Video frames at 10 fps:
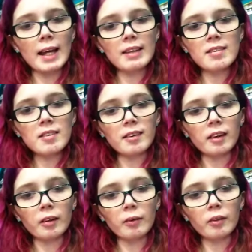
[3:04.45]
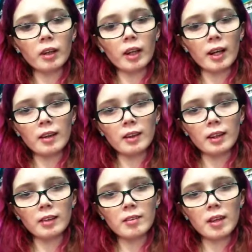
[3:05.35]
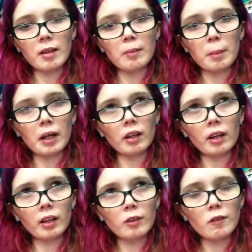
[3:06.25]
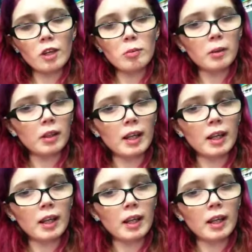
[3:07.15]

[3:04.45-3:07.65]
it doesn't load a lot of things. It barely loads Facebook.